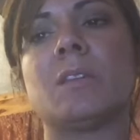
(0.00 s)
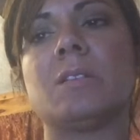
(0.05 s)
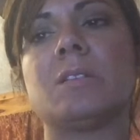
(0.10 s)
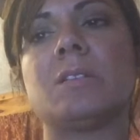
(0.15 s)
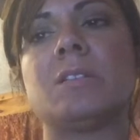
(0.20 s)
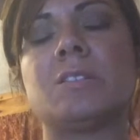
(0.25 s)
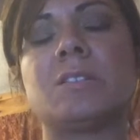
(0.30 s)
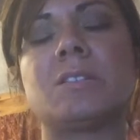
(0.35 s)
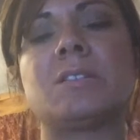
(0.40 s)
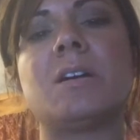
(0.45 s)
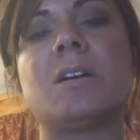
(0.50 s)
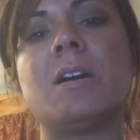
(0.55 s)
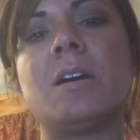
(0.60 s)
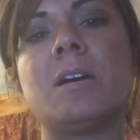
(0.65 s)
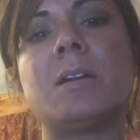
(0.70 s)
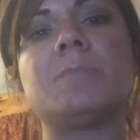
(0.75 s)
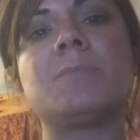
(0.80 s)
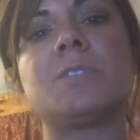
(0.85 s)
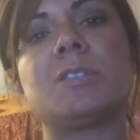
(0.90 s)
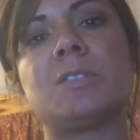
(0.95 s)
It's
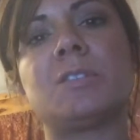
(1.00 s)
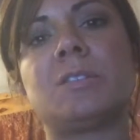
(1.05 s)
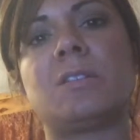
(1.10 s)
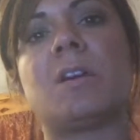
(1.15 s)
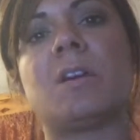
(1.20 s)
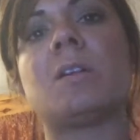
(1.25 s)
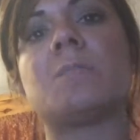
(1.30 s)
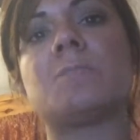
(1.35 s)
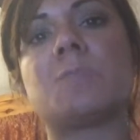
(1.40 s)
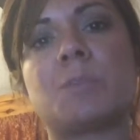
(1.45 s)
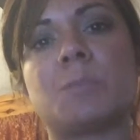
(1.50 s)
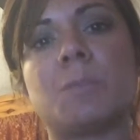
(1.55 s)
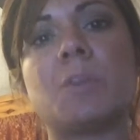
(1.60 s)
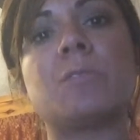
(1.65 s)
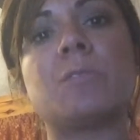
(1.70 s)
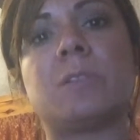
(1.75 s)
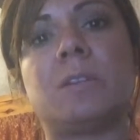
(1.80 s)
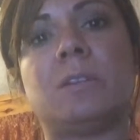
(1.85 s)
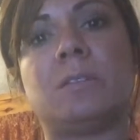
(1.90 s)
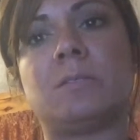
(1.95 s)
time to stop
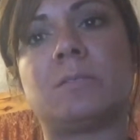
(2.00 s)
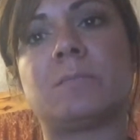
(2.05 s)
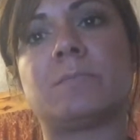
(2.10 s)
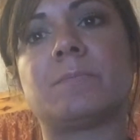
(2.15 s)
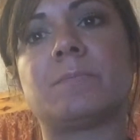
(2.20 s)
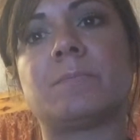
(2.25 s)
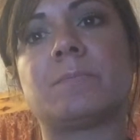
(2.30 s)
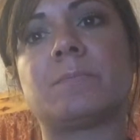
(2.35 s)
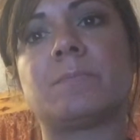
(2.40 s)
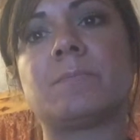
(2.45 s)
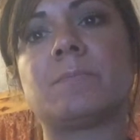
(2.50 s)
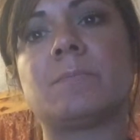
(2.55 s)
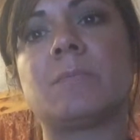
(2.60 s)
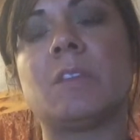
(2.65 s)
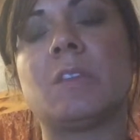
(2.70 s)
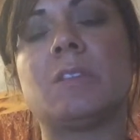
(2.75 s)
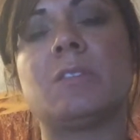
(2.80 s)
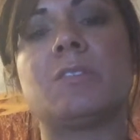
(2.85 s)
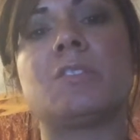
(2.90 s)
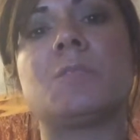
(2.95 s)
smoking.
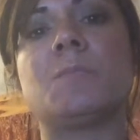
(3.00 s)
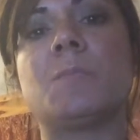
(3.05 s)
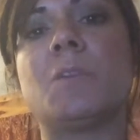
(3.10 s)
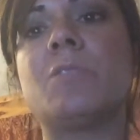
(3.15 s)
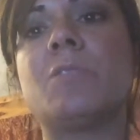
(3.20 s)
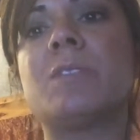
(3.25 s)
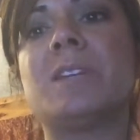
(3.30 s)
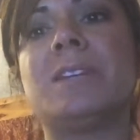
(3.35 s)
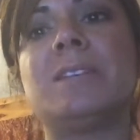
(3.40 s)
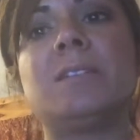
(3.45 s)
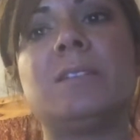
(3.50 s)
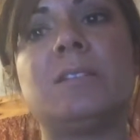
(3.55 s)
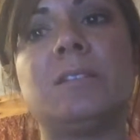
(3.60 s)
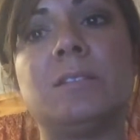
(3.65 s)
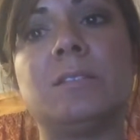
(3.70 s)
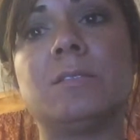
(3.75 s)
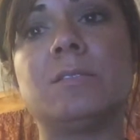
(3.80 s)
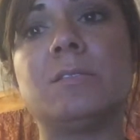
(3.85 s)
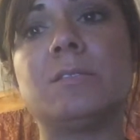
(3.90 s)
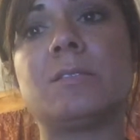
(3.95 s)
Smoking
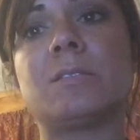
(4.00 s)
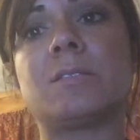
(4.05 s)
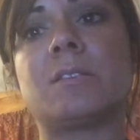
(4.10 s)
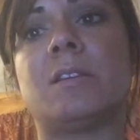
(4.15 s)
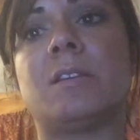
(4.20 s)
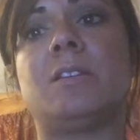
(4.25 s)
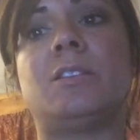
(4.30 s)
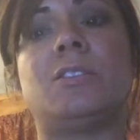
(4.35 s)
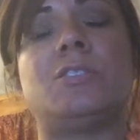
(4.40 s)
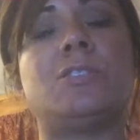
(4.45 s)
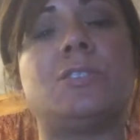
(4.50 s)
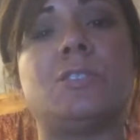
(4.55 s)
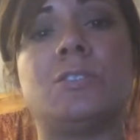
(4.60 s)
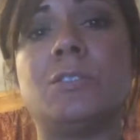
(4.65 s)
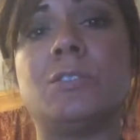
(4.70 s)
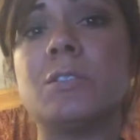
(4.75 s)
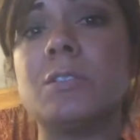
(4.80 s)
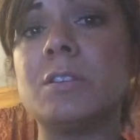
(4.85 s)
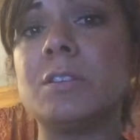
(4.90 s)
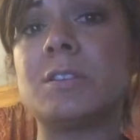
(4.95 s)
kills, and it's
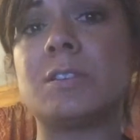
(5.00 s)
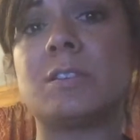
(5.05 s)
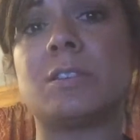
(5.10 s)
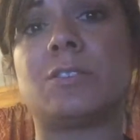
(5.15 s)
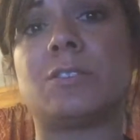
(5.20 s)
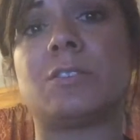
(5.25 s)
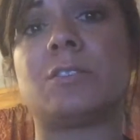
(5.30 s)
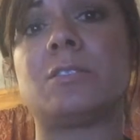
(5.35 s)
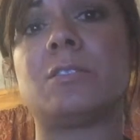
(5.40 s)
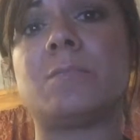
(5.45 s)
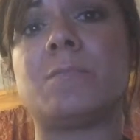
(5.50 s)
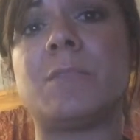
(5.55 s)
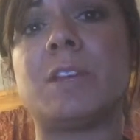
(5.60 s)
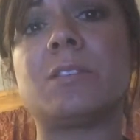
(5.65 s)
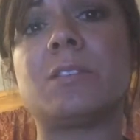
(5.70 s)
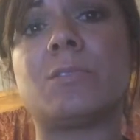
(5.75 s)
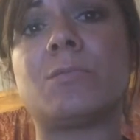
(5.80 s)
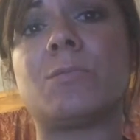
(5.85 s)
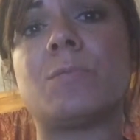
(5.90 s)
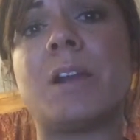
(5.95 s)
your decision to
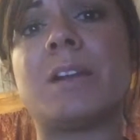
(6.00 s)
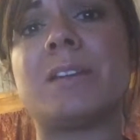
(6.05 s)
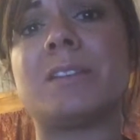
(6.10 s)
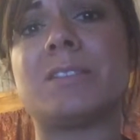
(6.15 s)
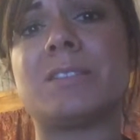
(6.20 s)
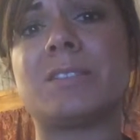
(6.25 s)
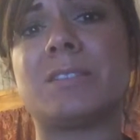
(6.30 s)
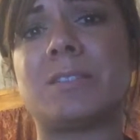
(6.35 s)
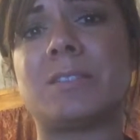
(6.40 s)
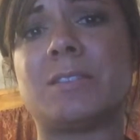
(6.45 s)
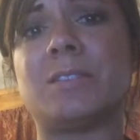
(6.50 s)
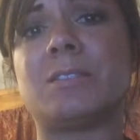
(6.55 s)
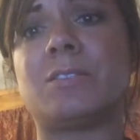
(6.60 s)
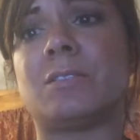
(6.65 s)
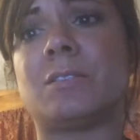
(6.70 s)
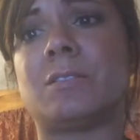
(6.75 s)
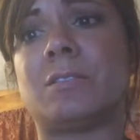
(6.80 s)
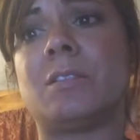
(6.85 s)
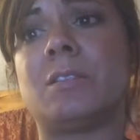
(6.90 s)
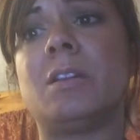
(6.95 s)
make the right
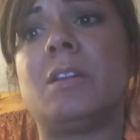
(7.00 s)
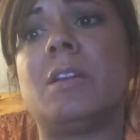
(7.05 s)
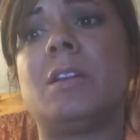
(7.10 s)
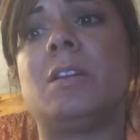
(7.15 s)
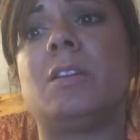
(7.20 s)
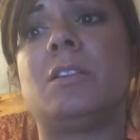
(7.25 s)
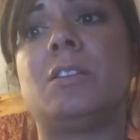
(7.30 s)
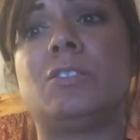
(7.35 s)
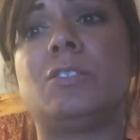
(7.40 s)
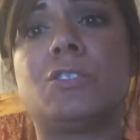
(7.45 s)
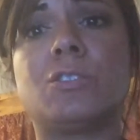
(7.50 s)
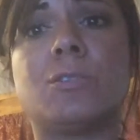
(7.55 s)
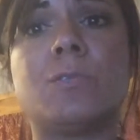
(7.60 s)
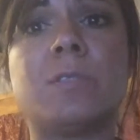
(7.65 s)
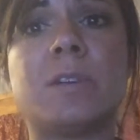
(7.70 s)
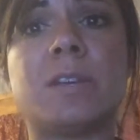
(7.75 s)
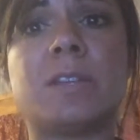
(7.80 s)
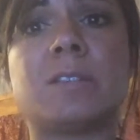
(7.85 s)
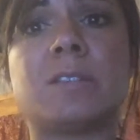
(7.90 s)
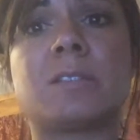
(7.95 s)
decision and
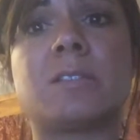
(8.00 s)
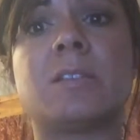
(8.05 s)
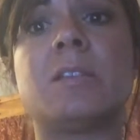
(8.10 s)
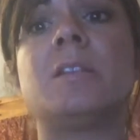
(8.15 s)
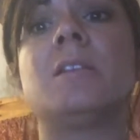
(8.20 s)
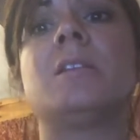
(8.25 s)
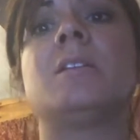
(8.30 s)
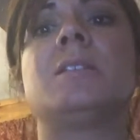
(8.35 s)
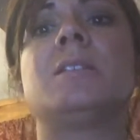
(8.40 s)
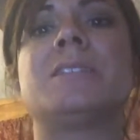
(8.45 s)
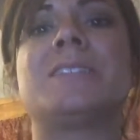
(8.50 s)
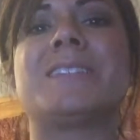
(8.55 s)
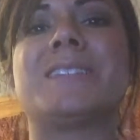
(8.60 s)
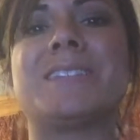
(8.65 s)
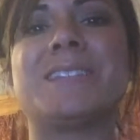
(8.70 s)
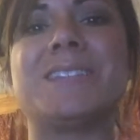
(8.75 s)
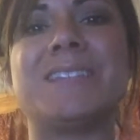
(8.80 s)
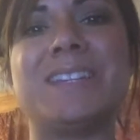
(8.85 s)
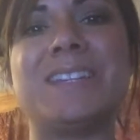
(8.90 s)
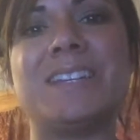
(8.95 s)
choice to
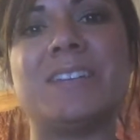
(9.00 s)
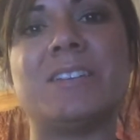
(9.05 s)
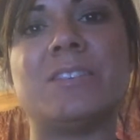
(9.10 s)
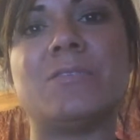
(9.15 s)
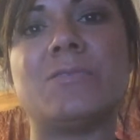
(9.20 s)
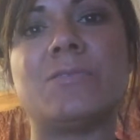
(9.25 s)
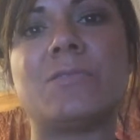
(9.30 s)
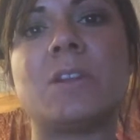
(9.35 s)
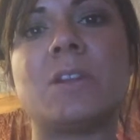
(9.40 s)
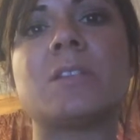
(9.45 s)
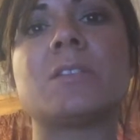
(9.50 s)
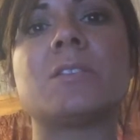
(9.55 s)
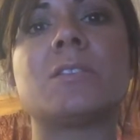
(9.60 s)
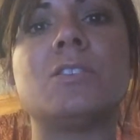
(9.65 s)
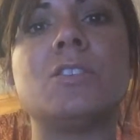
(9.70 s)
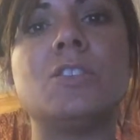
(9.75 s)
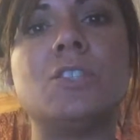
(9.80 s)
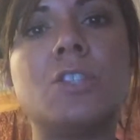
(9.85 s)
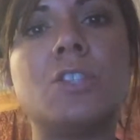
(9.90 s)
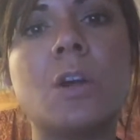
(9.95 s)
live.
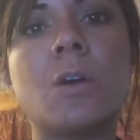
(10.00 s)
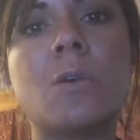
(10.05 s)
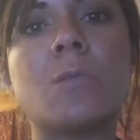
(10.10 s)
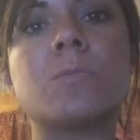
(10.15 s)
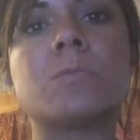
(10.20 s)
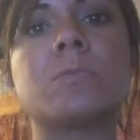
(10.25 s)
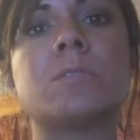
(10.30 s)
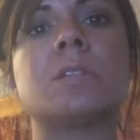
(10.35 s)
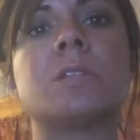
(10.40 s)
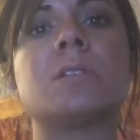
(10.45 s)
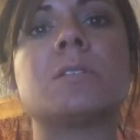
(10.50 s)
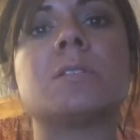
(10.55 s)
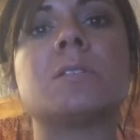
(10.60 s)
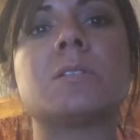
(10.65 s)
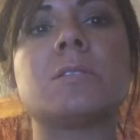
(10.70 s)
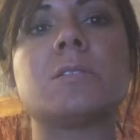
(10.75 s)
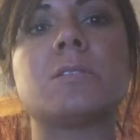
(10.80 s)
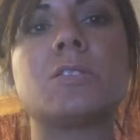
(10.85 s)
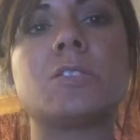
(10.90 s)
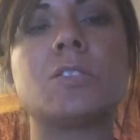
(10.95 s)
Don't
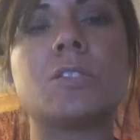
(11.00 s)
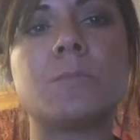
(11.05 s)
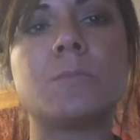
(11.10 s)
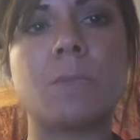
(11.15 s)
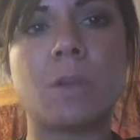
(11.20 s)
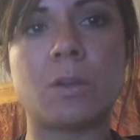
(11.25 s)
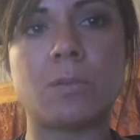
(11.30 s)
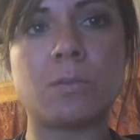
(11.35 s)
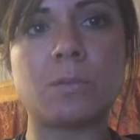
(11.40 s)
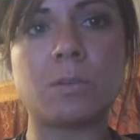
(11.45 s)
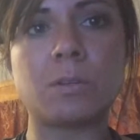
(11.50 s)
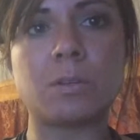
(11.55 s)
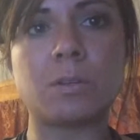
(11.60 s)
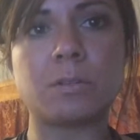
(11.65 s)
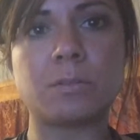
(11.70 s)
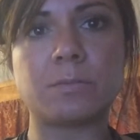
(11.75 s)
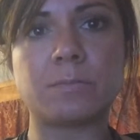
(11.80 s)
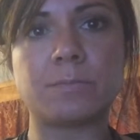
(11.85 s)
smoke.